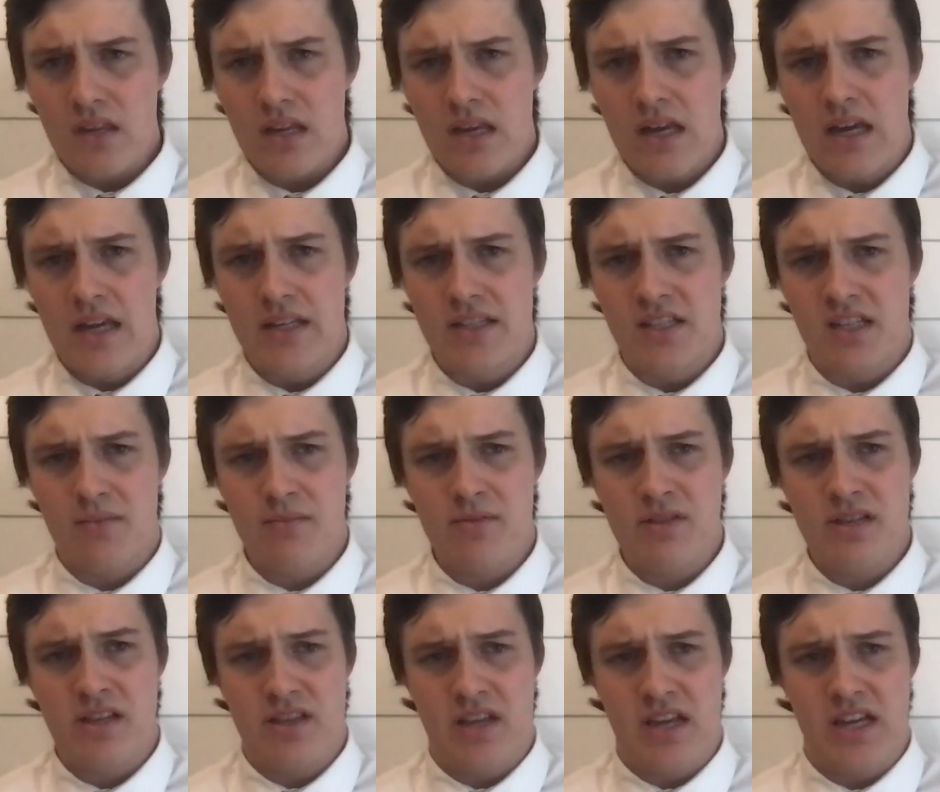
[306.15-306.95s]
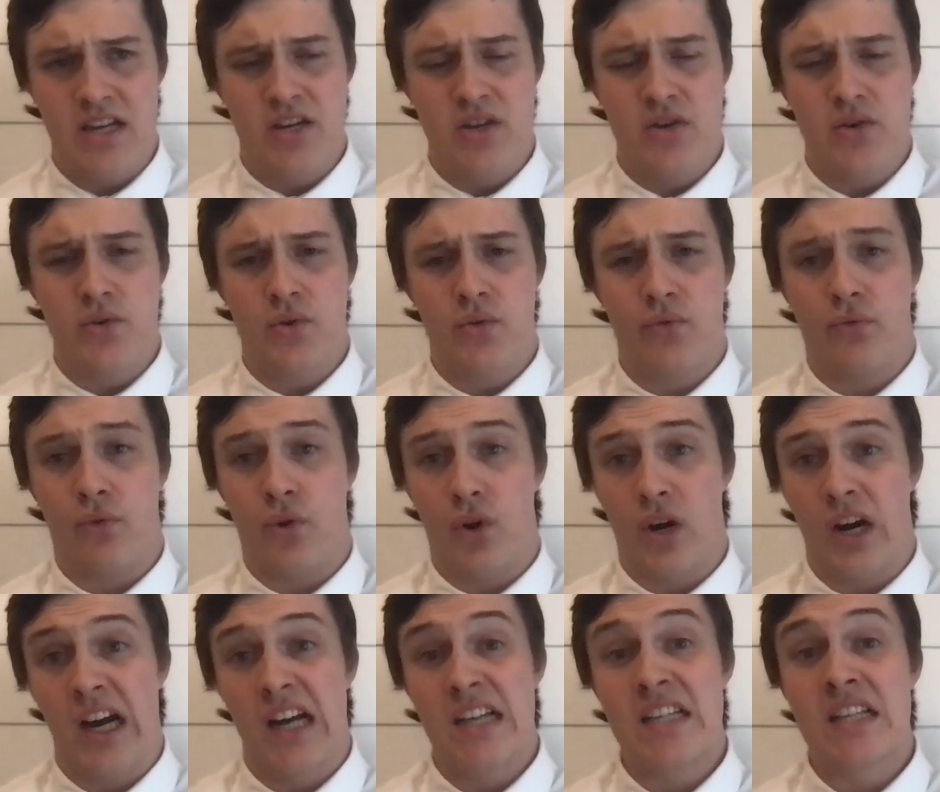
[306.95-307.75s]
And something that they do
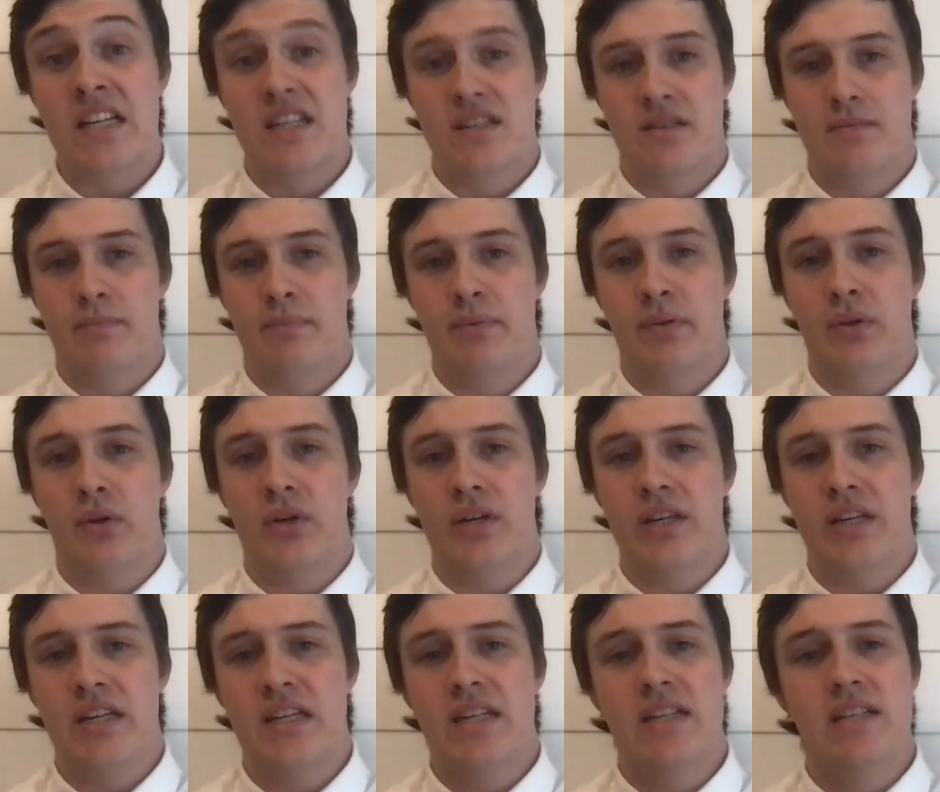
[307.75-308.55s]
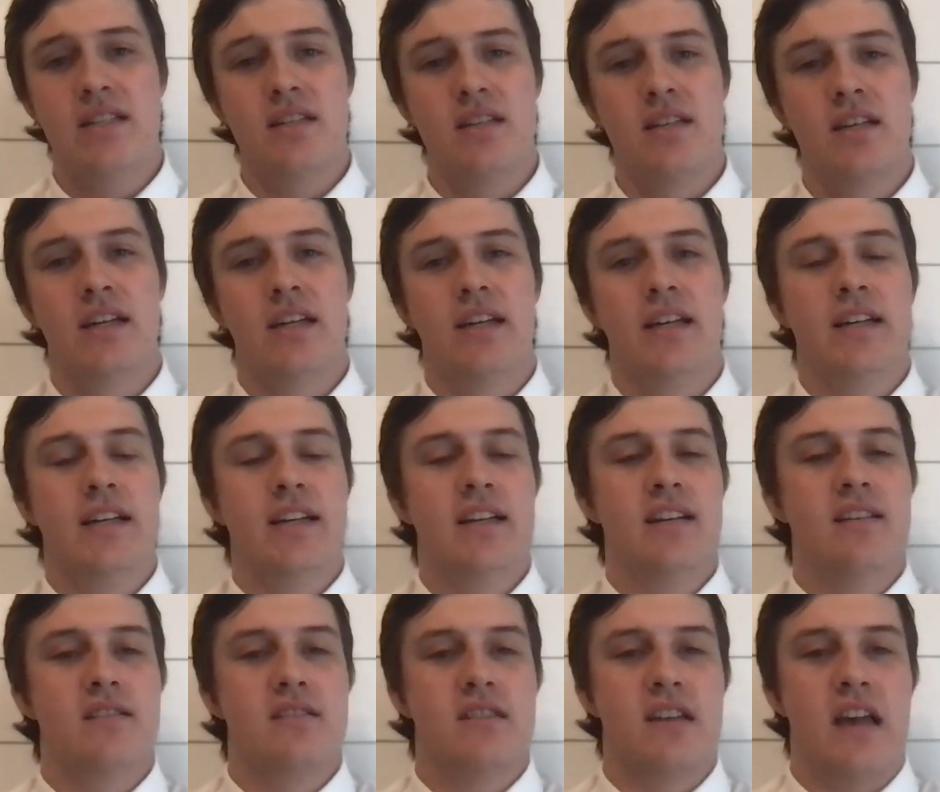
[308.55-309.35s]
for us as employees
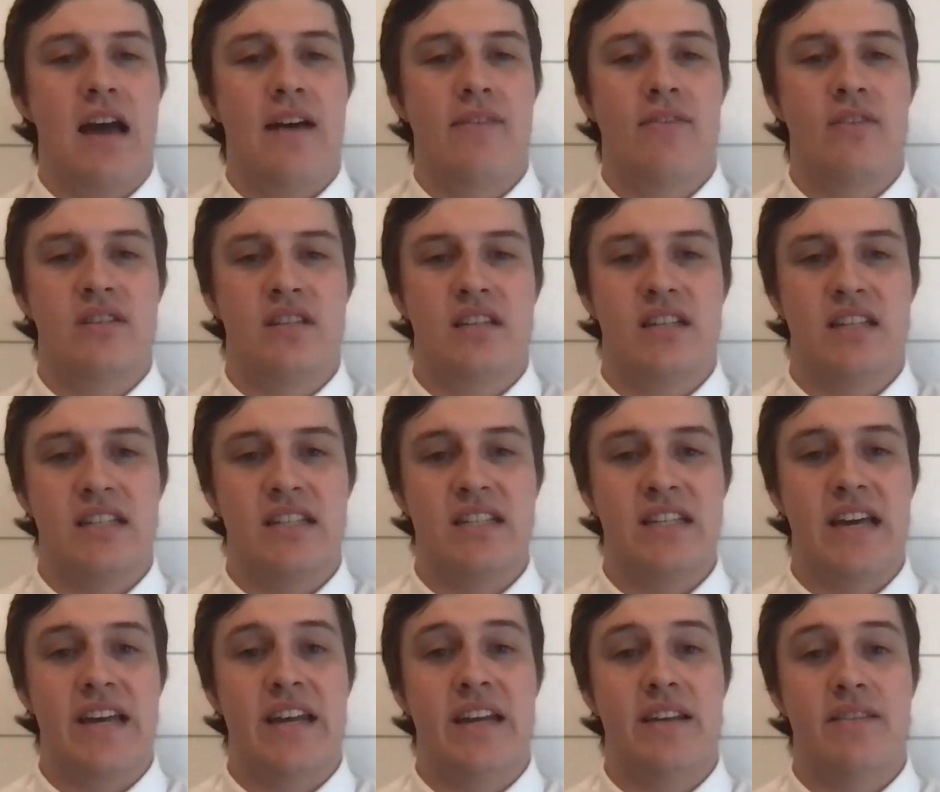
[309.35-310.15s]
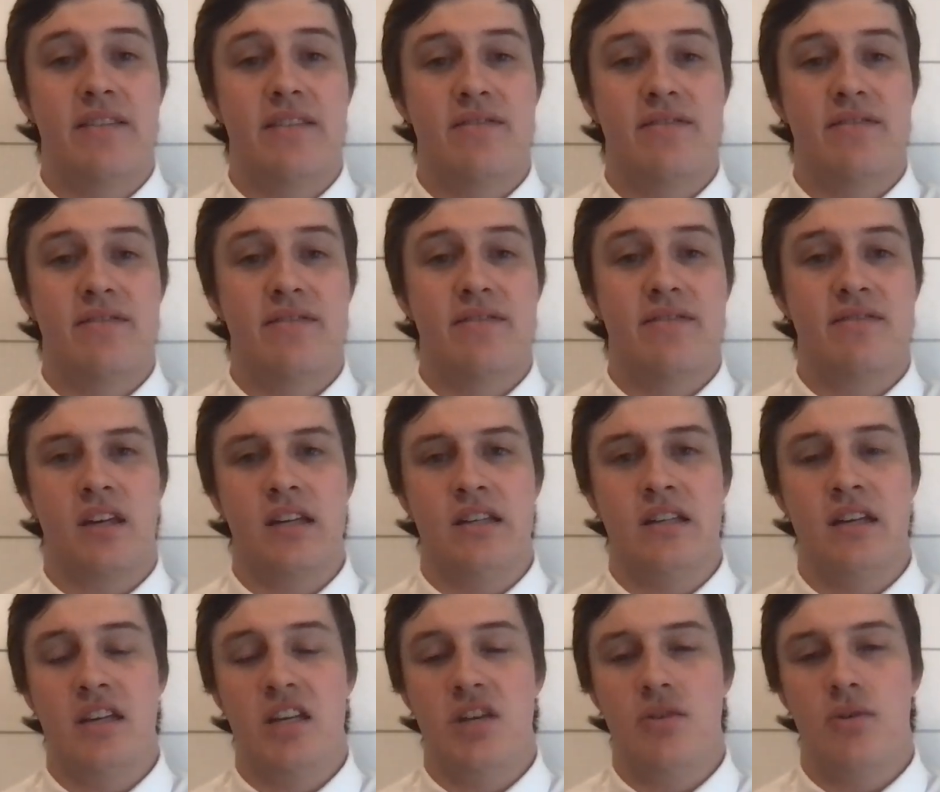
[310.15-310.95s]
is they have us incentives to
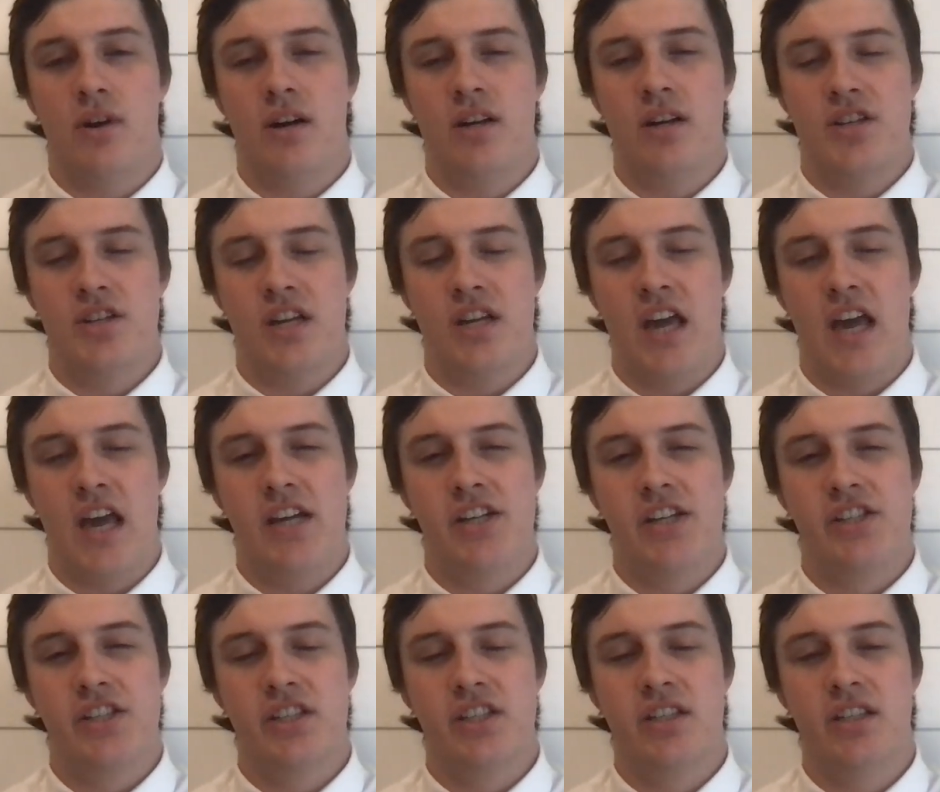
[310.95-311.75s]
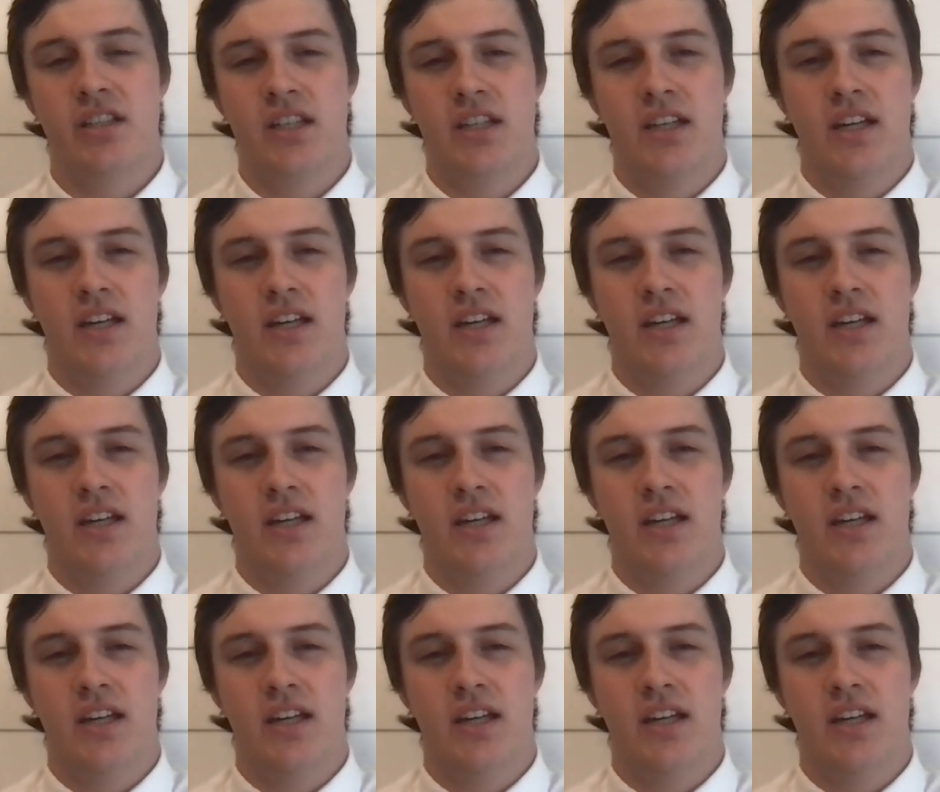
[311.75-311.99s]
continue our education.